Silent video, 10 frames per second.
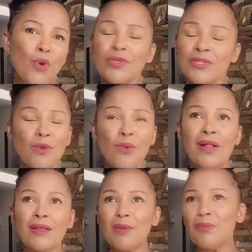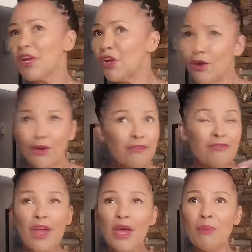also while keeping a lot
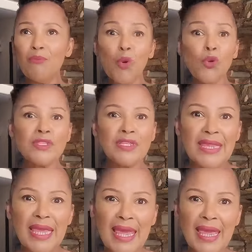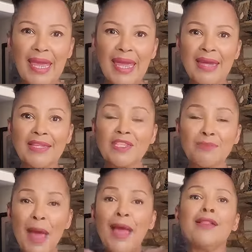of balls in the air and a
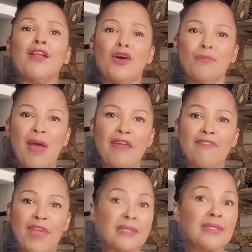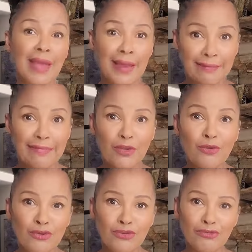smile on my face like
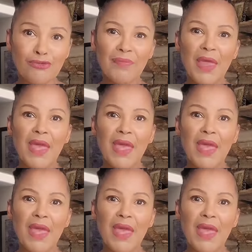you do.